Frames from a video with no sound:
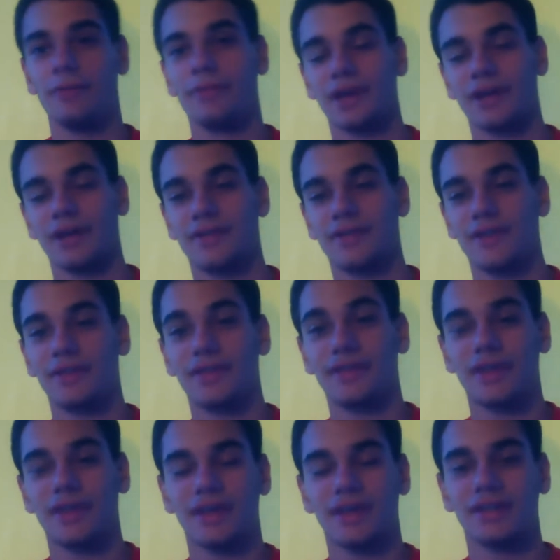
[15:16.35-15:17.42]
but I think that
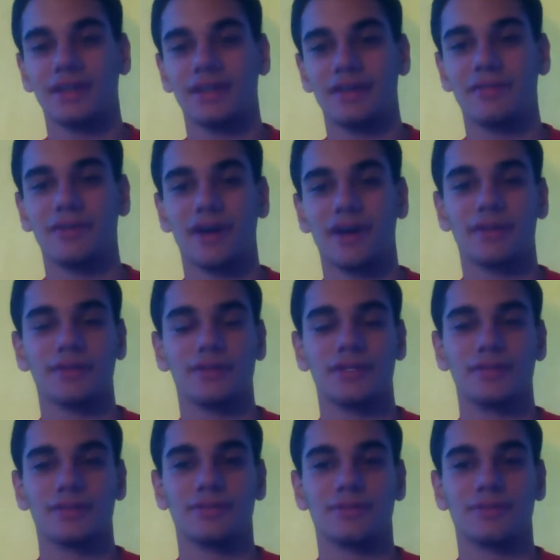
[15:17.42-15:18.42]
they can give other teams